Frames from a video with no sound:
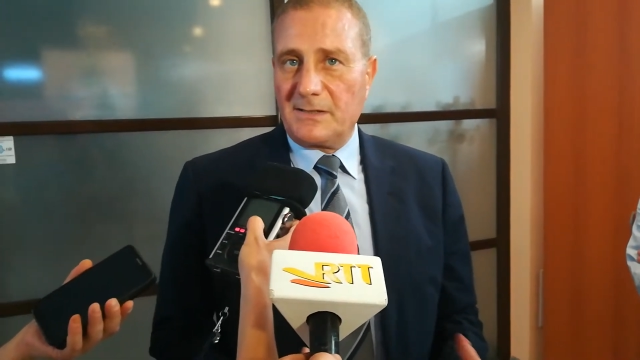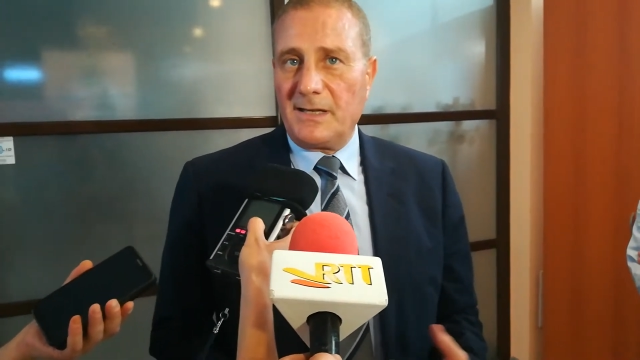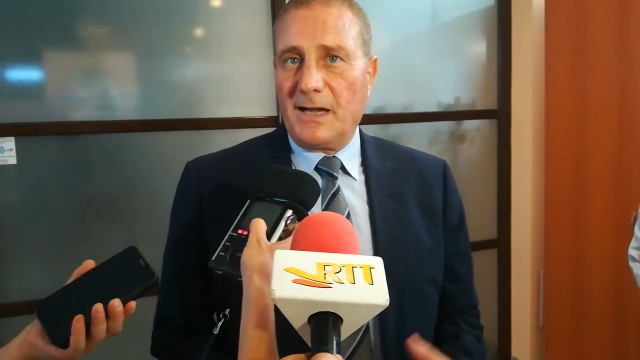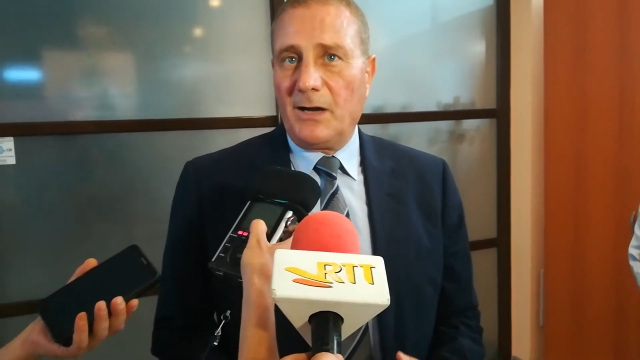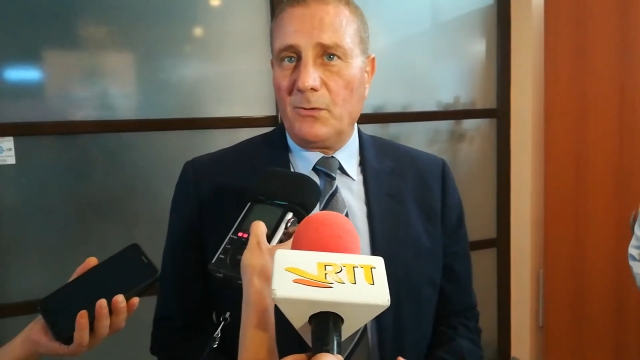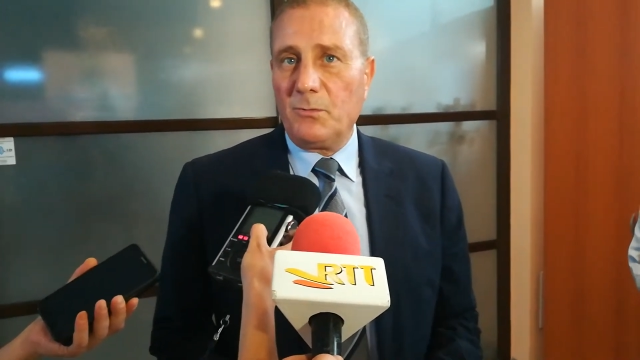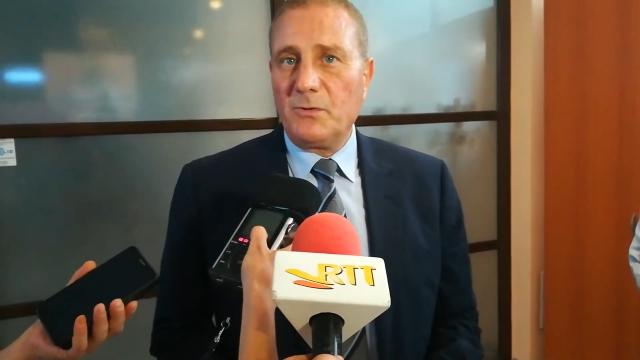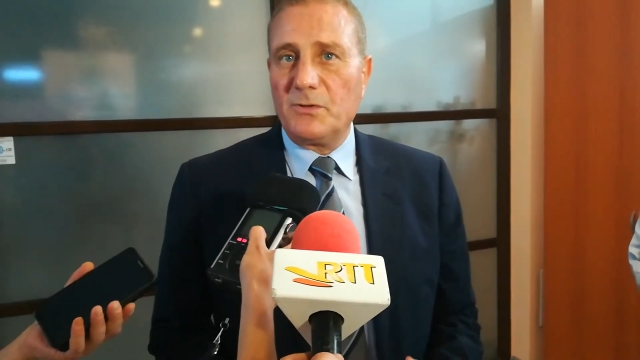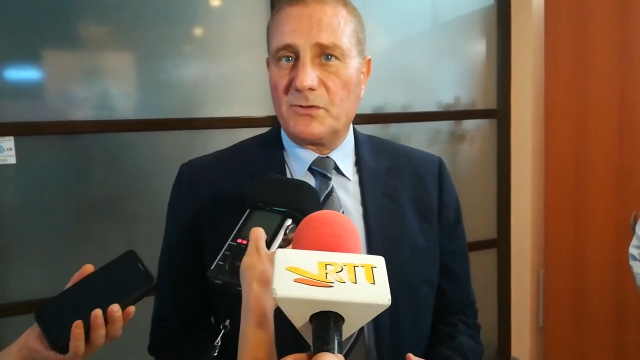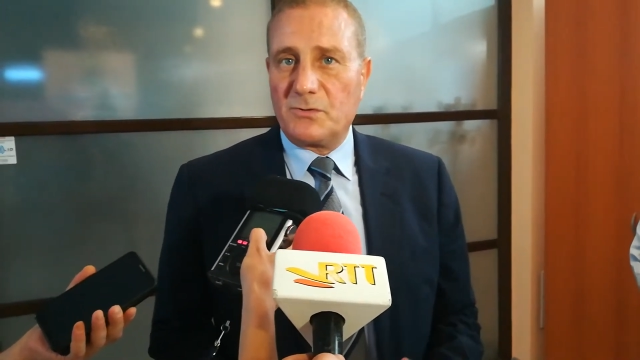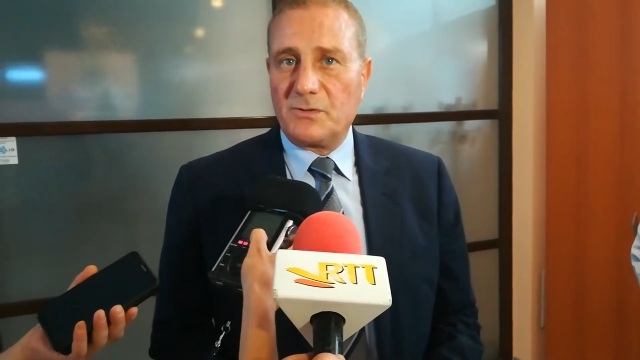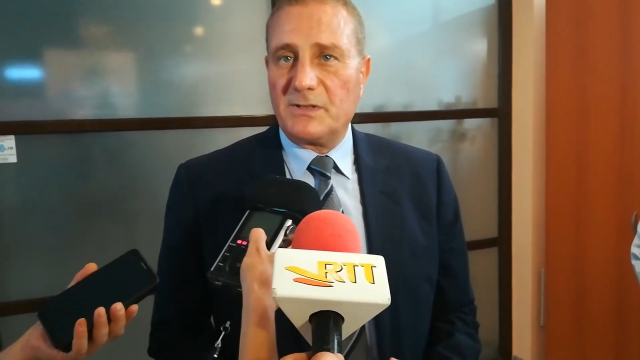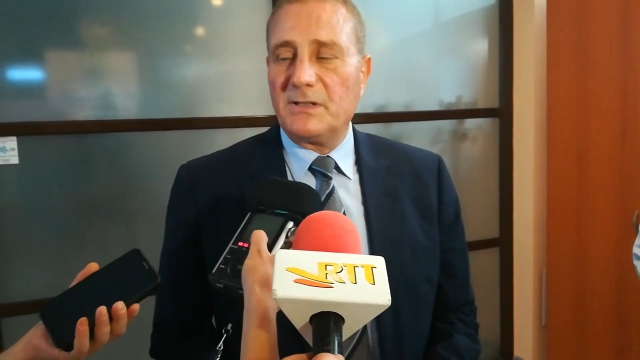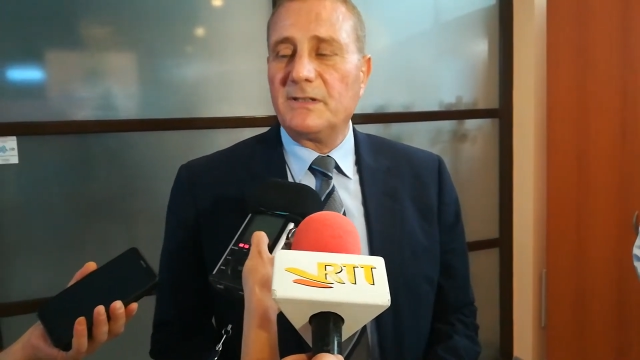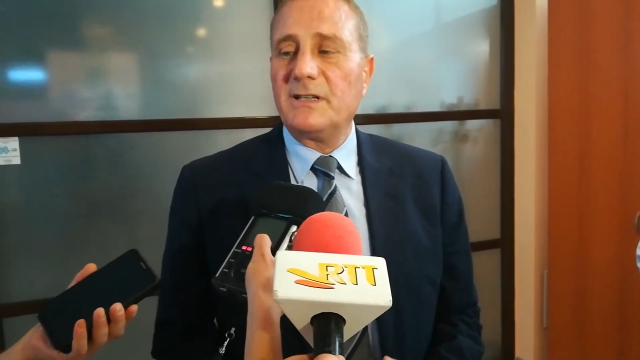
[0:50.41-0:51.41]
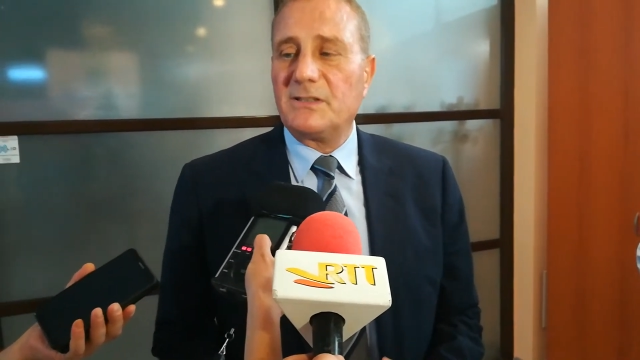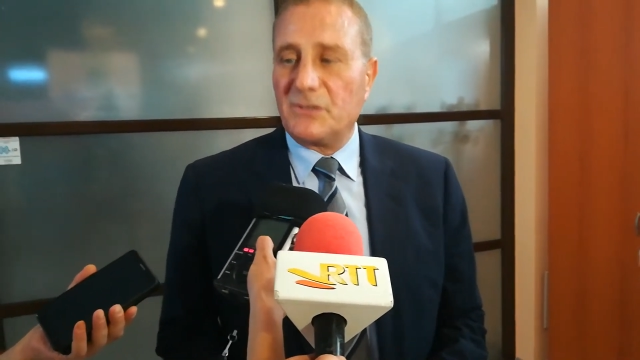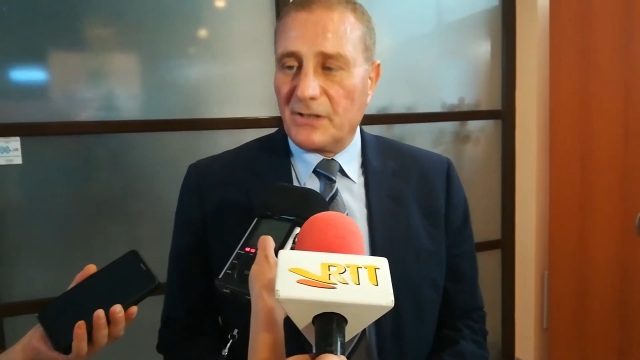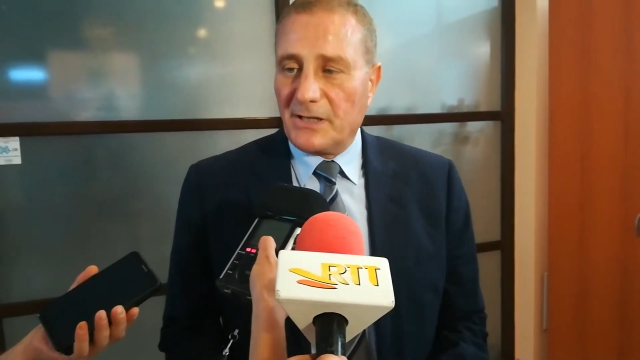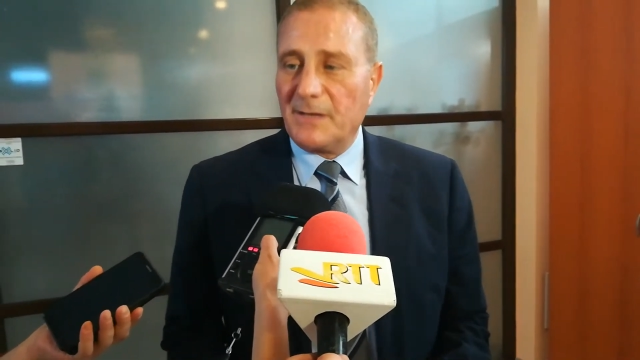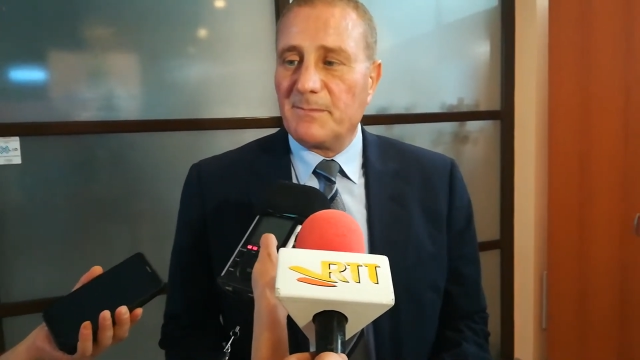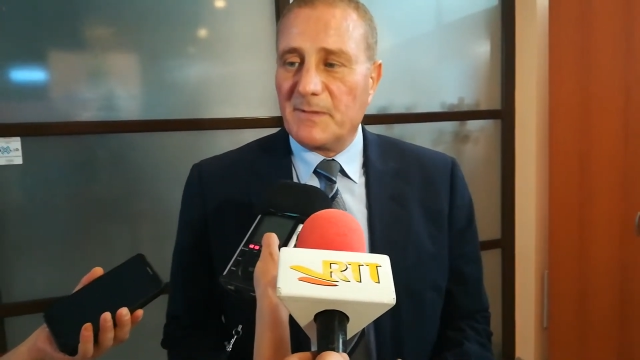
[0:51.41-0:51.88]
Now we need
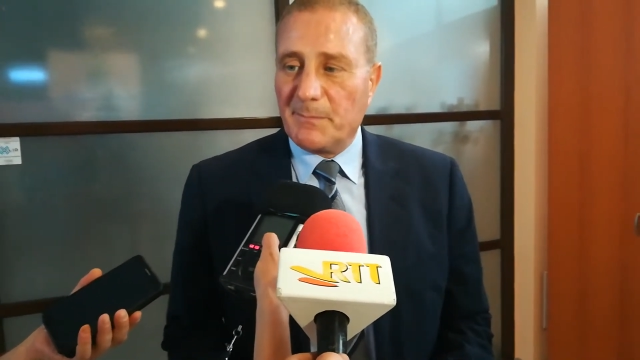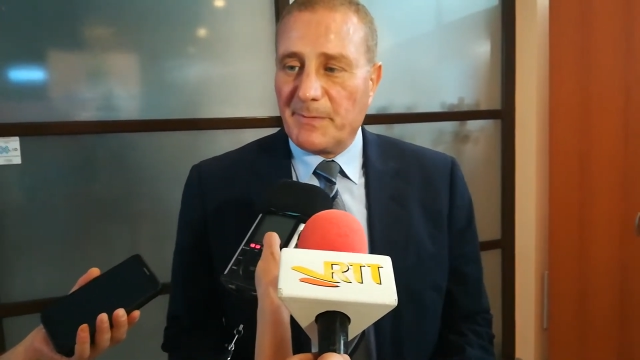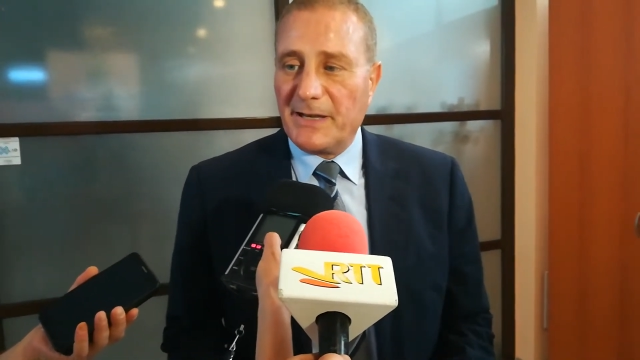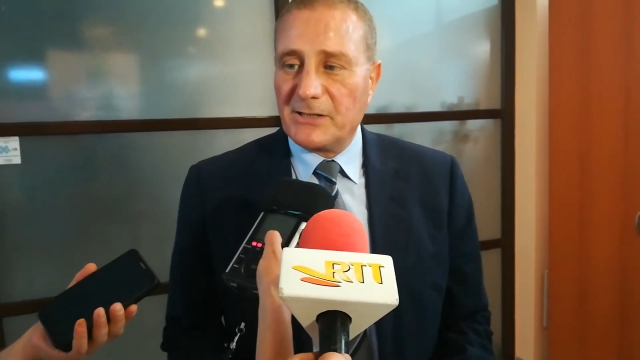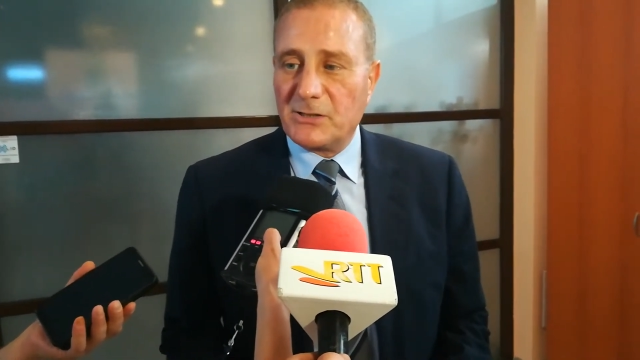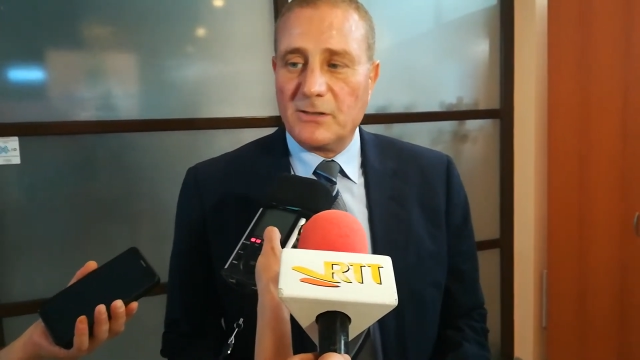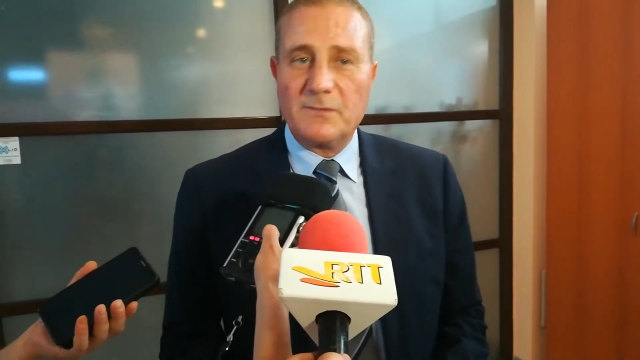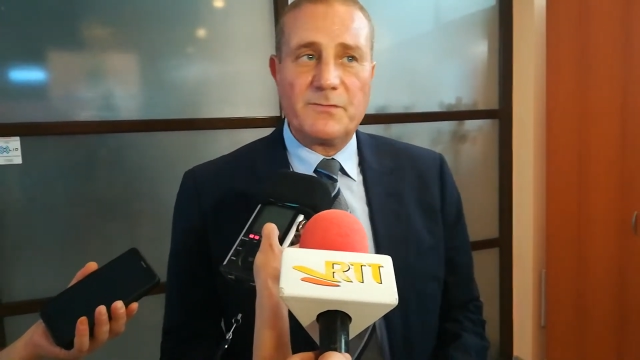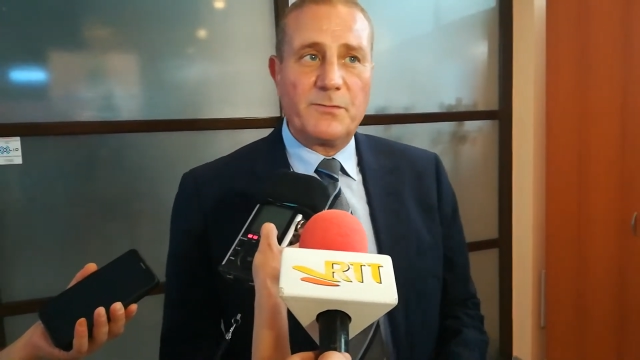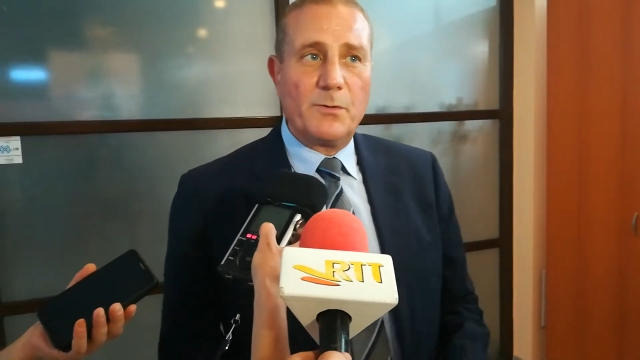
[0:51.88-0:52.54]
to keep the patient